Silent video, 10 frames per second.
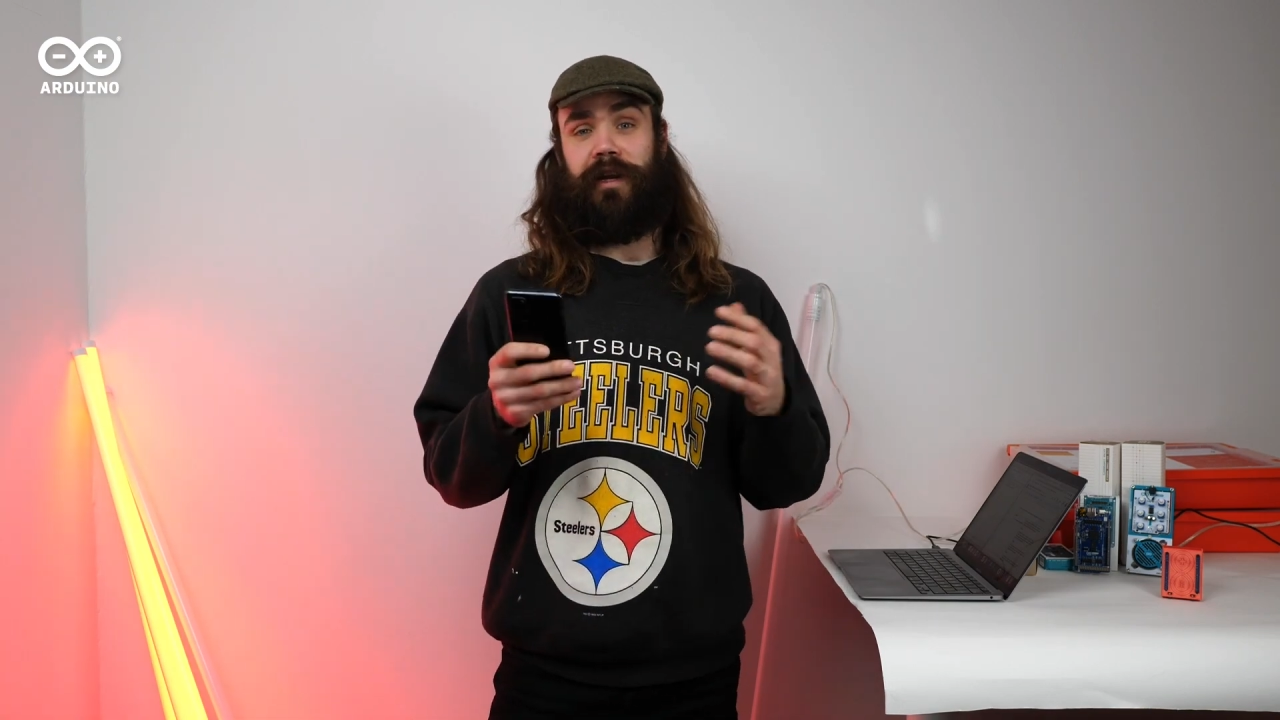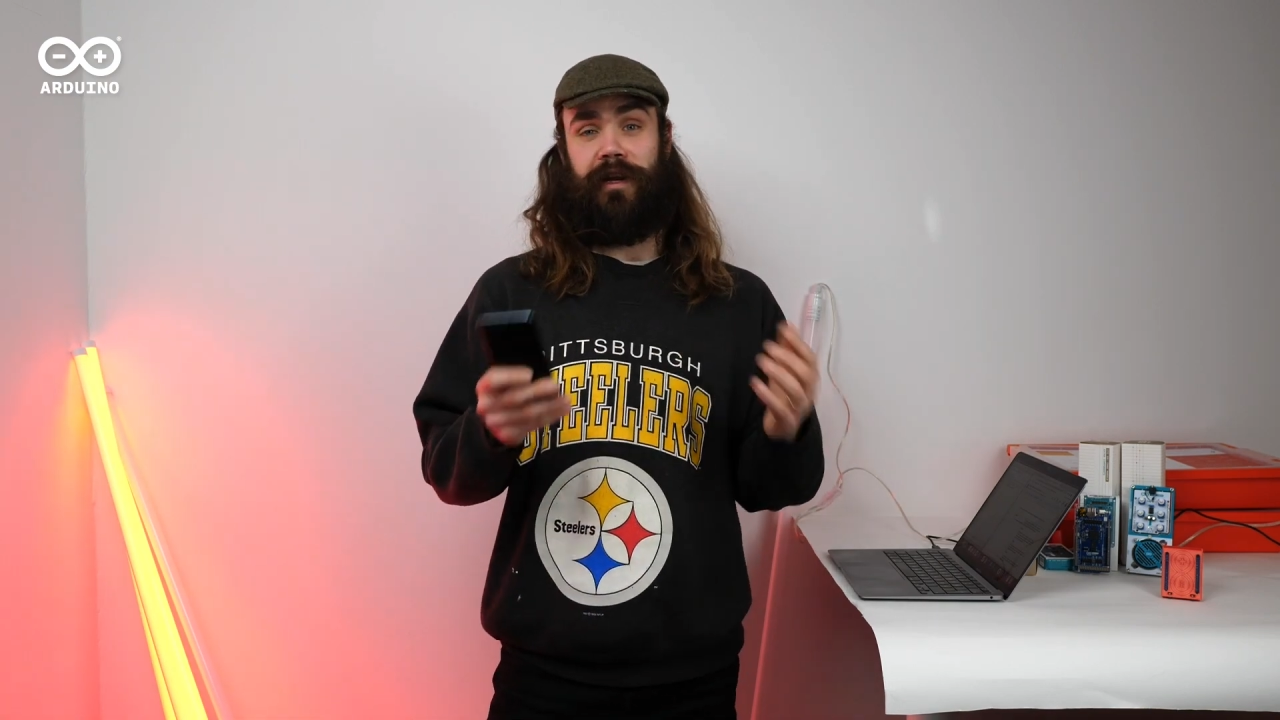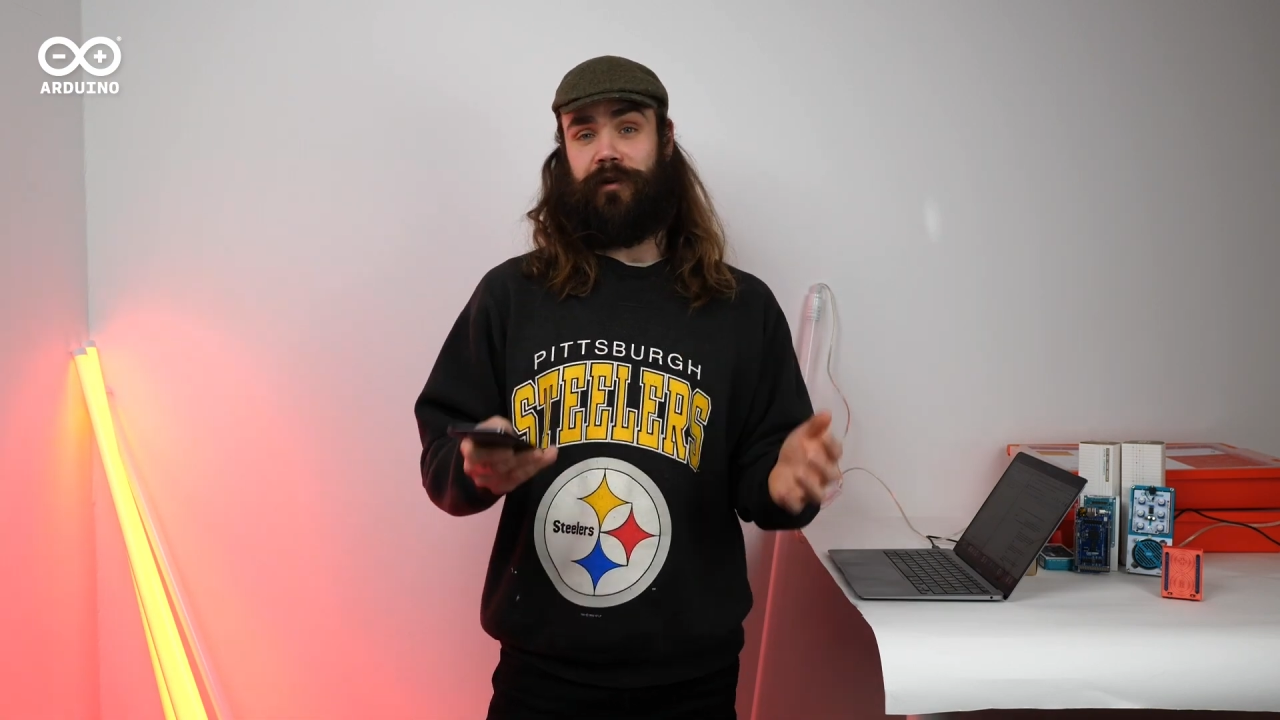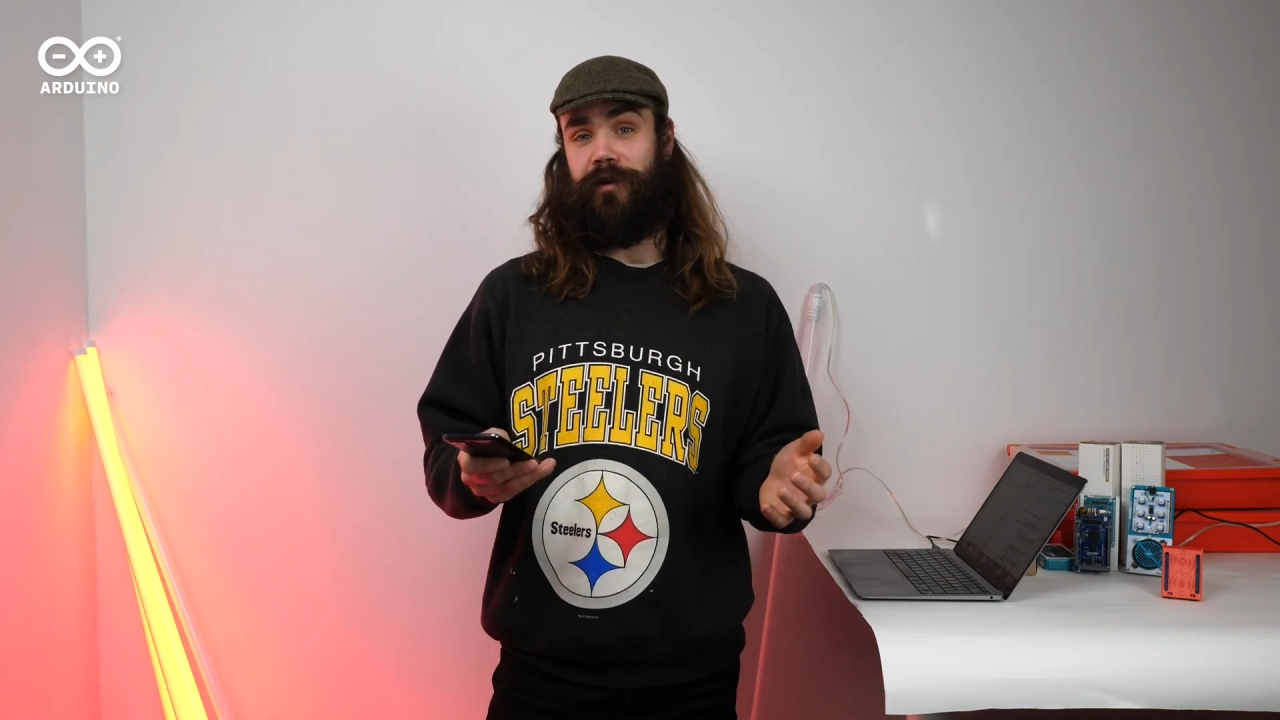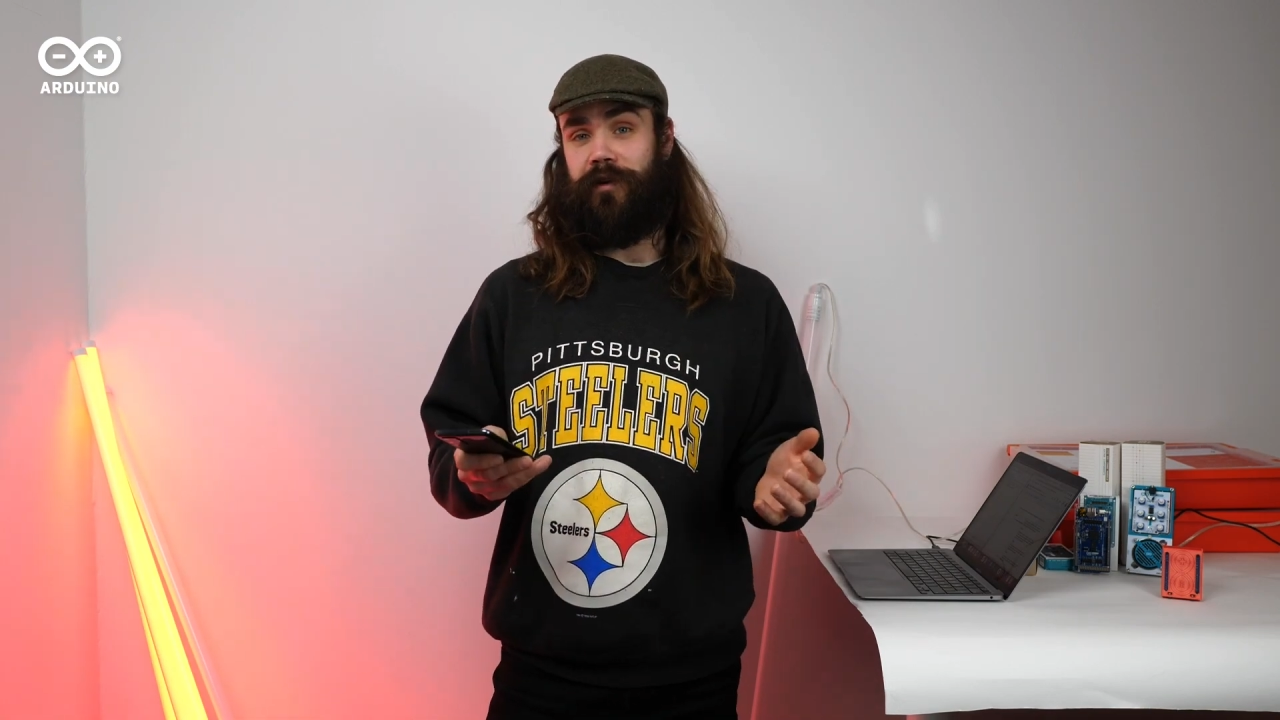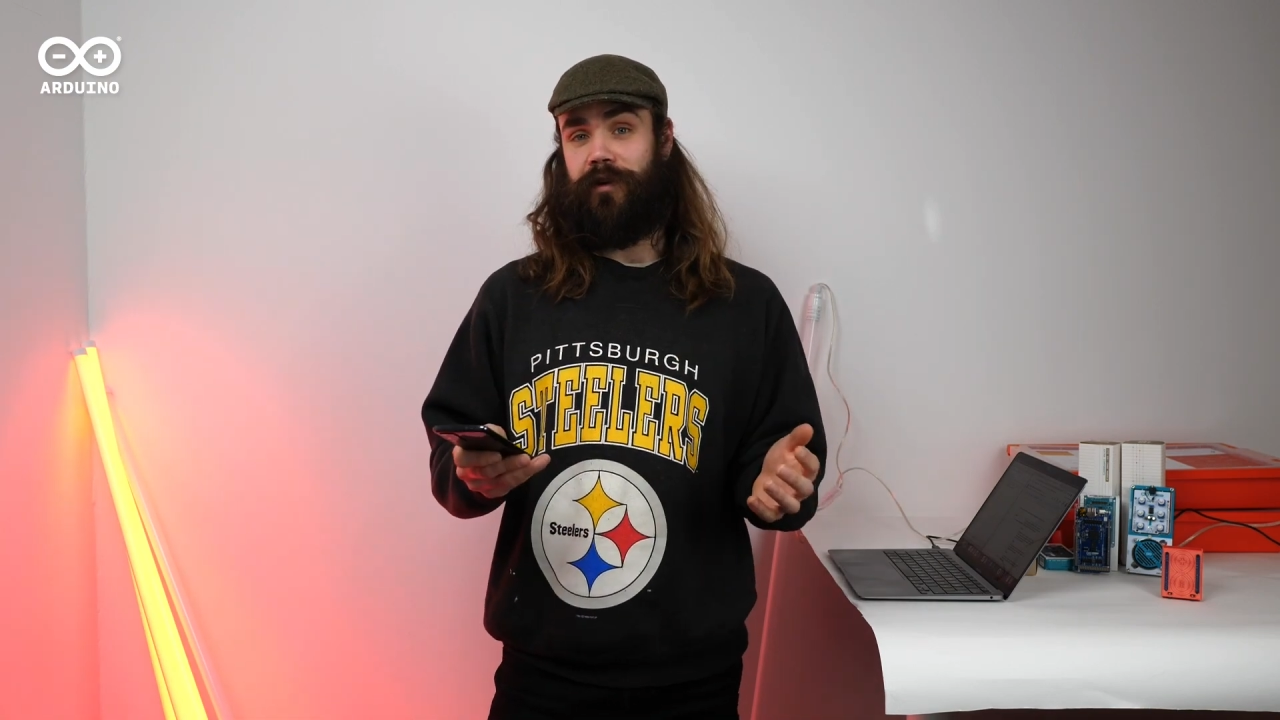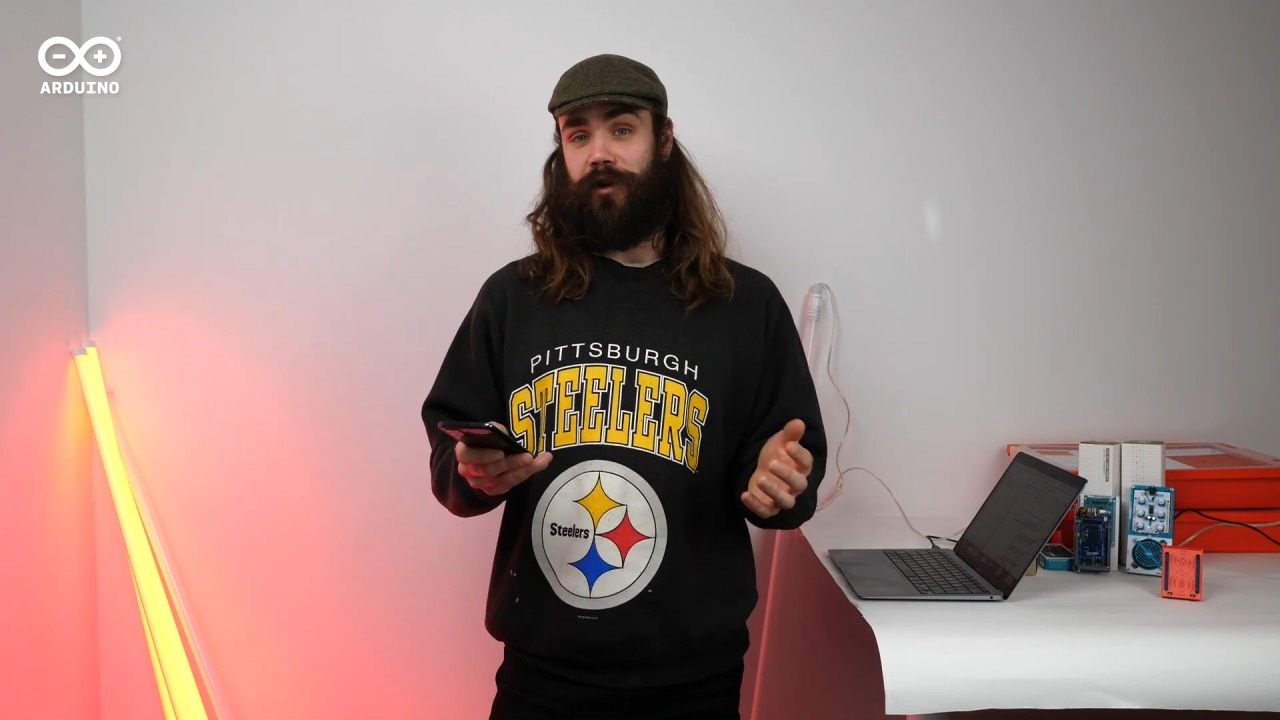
another